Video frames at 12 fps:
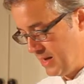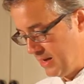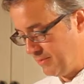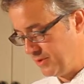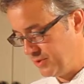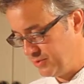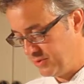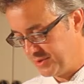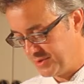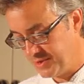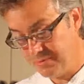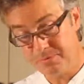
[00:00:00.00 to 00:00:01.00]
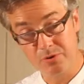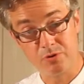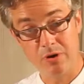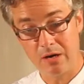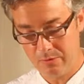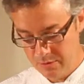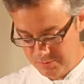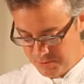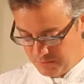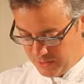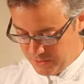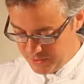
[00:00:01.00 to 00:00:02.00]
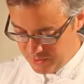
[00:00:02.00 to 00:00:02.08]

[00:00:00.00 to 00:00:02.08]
I'm going to do a simple dry rub spice